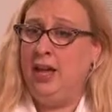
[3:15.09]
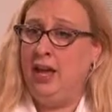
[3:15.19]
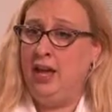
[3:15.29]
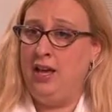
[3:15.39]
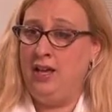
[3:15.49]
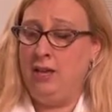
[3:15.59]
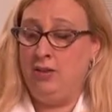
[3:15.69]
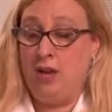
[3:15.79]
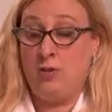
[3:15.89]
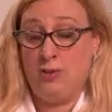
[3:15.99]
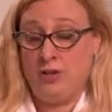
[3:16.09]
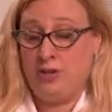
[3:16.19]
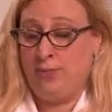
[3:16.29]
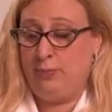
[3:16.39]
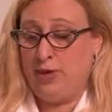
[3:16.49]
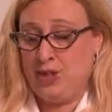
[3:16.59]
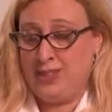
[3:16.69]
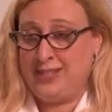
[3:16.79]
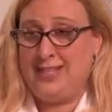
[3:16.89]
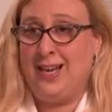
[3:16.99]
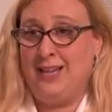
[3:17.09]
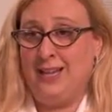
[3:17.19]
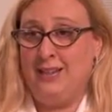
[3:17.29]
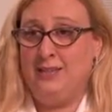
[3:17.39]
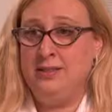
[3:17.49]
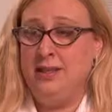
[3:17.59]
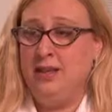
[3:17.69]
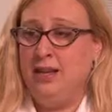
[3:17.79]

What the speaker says: along with compression stockings